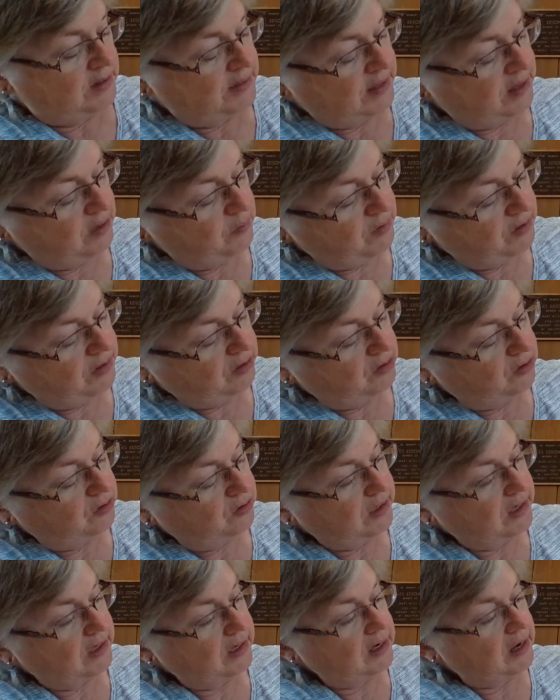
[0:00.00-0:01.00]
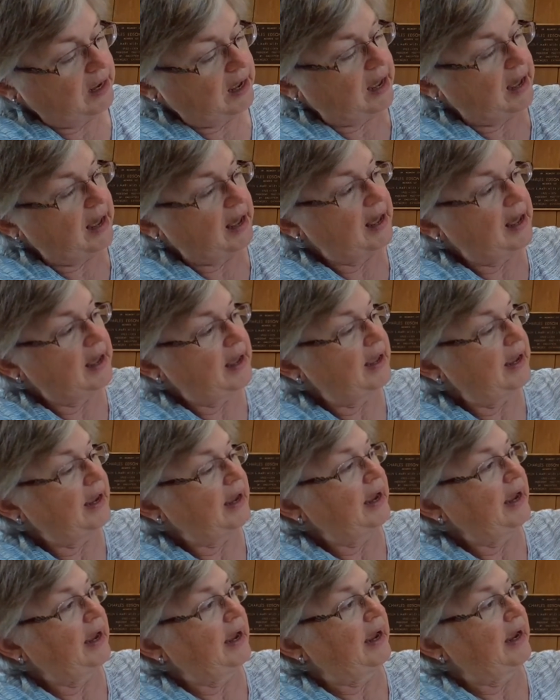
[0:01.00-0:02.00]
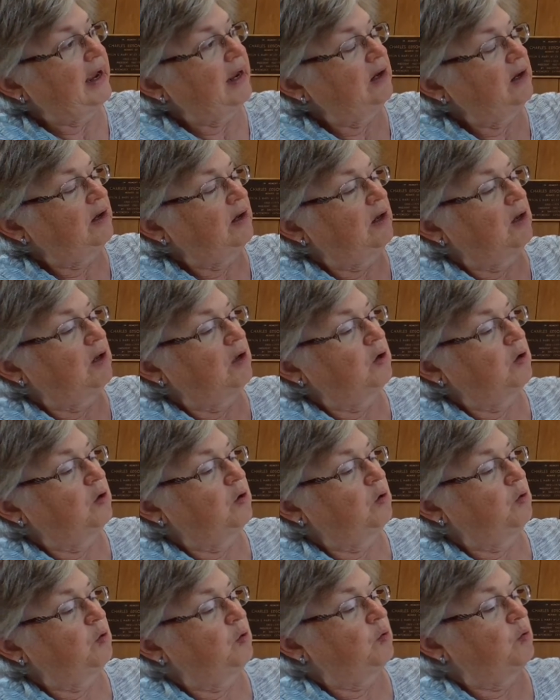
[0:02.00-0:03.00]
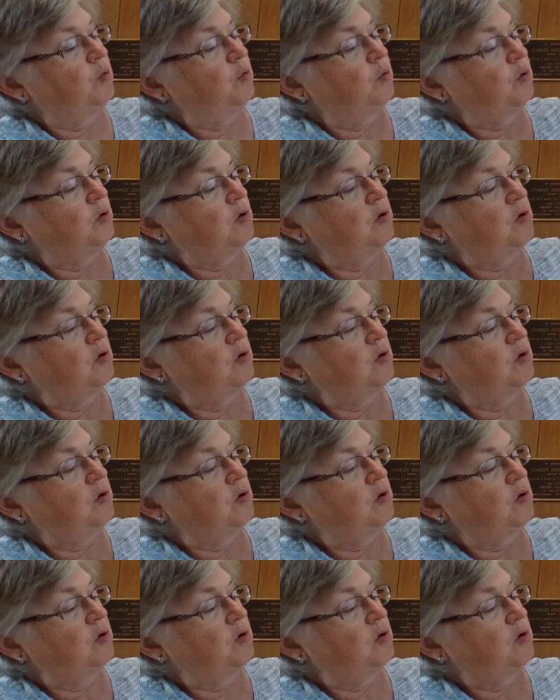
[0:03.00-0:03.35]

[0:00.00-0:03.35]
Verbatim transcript: They went looking high and low